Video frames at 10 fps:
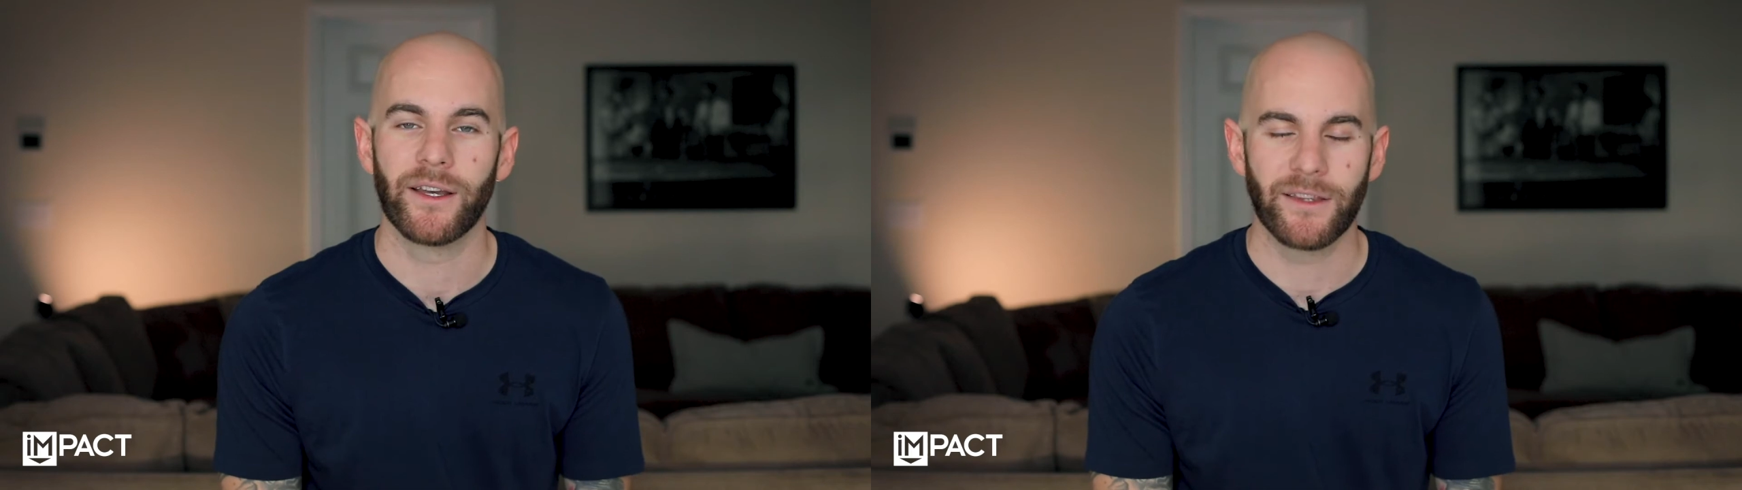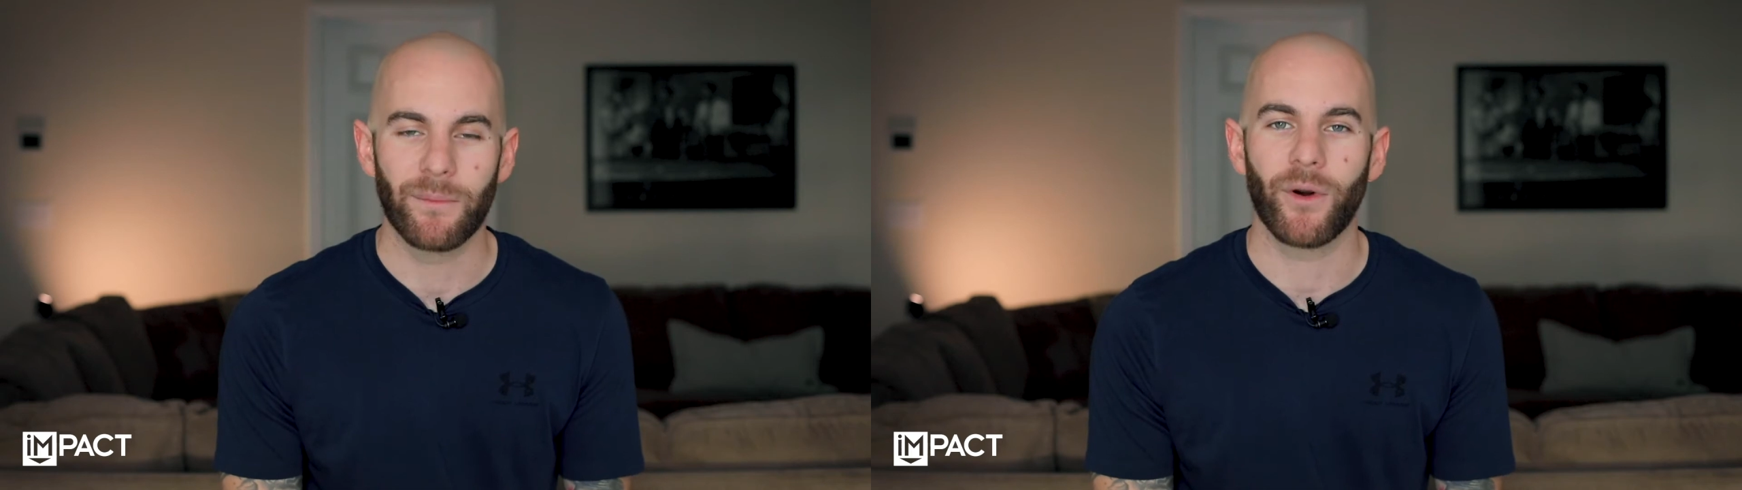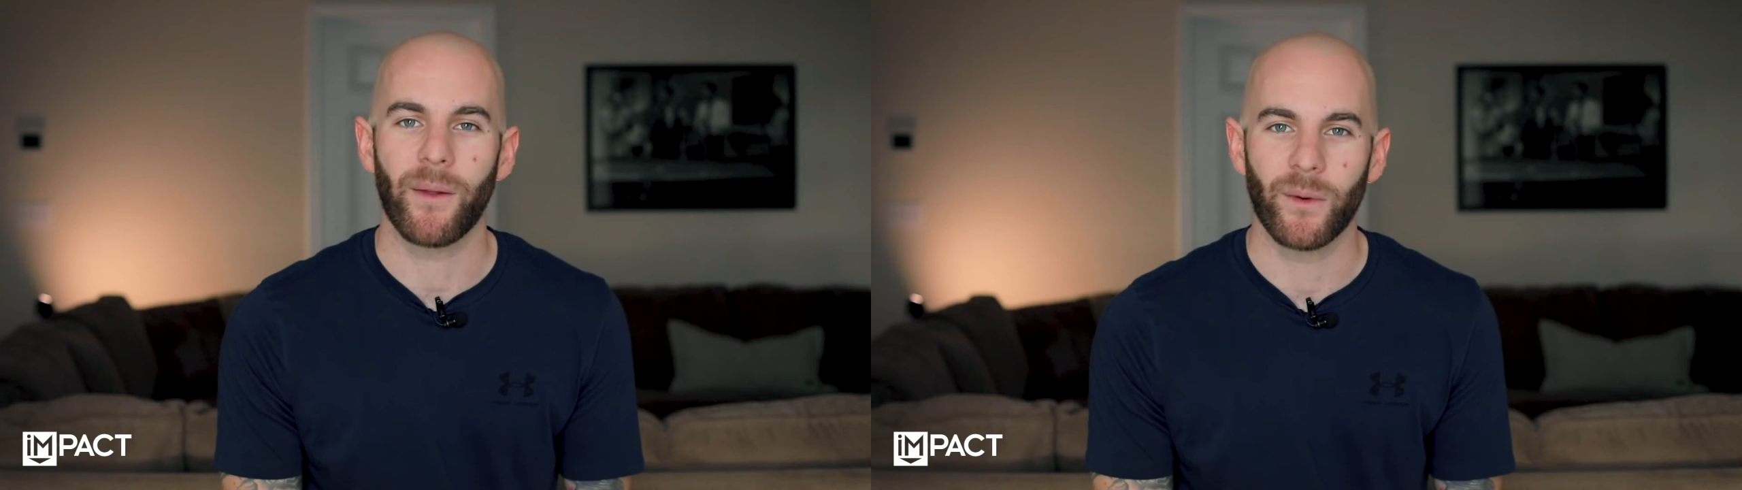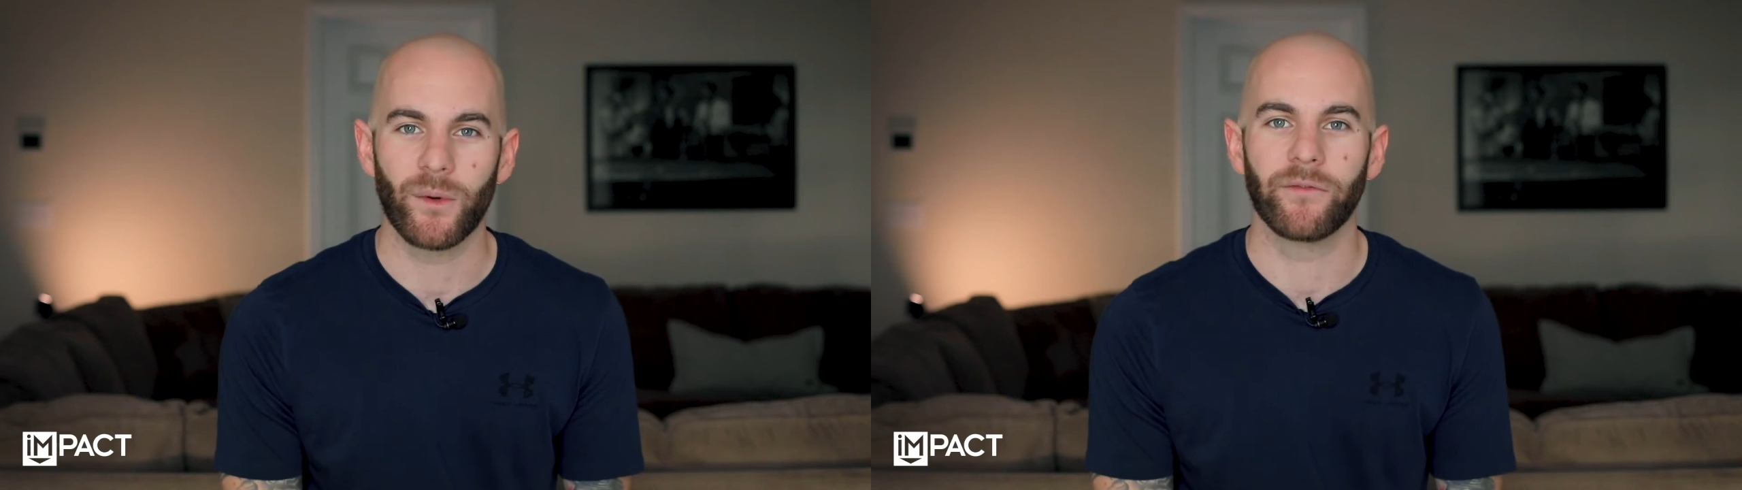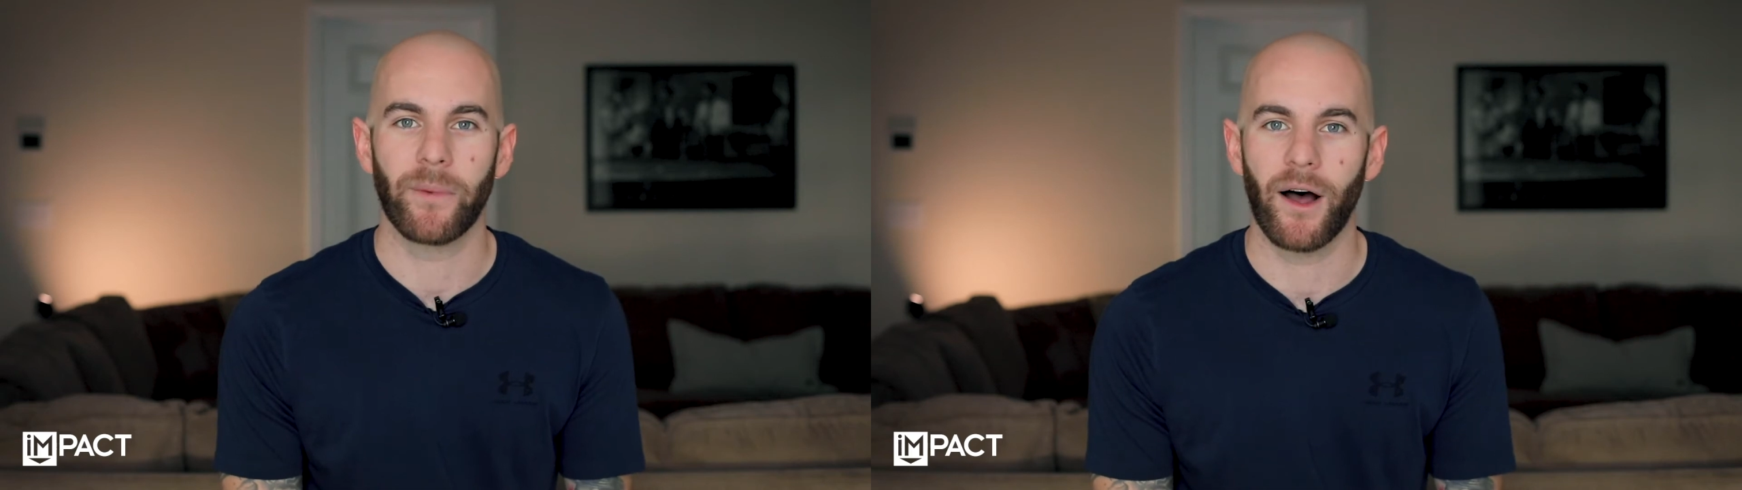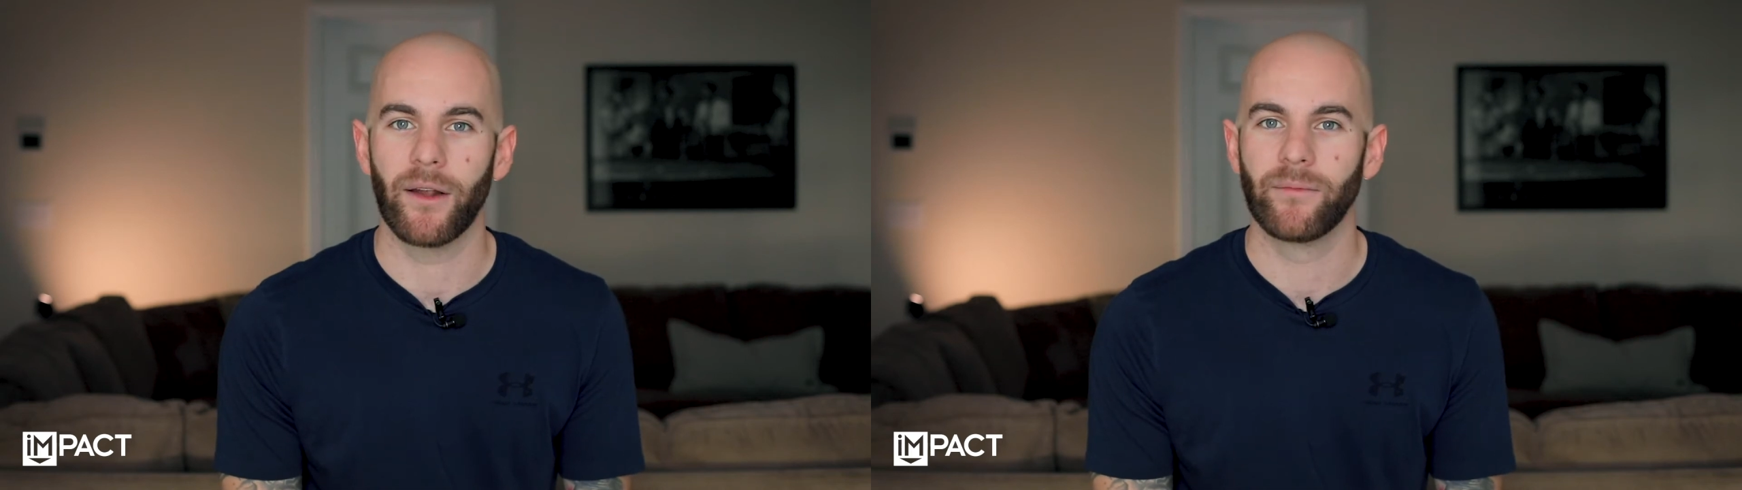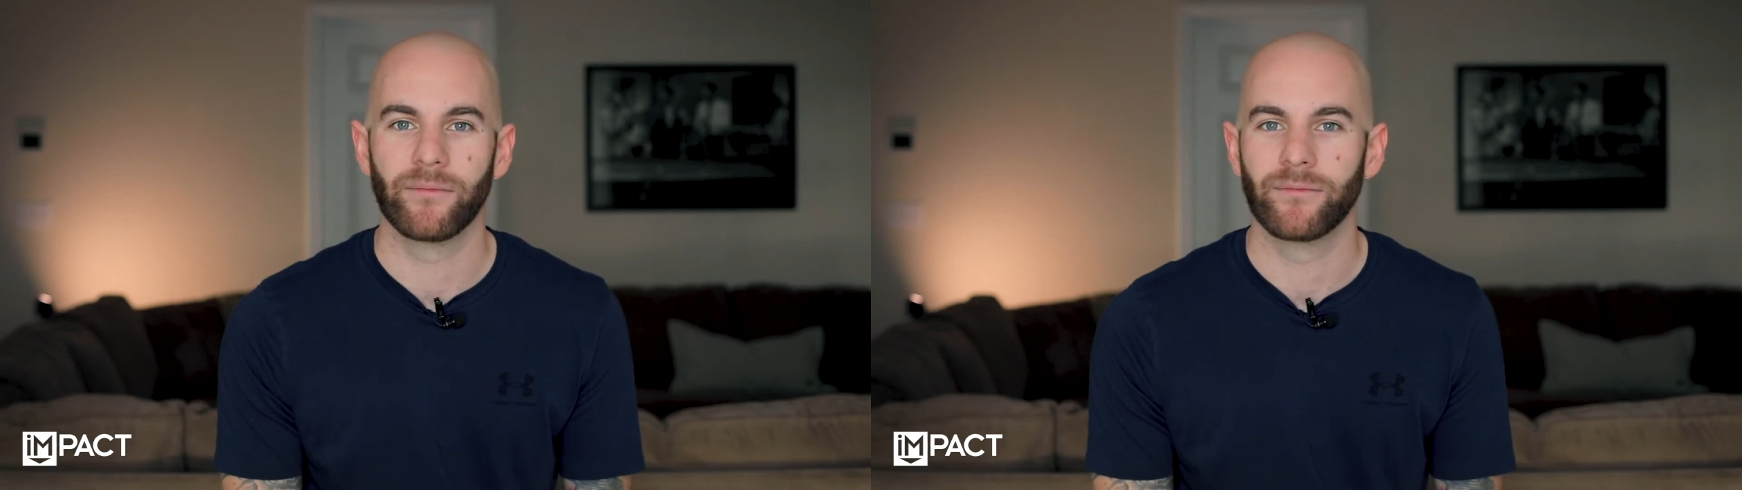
they probably would have bought.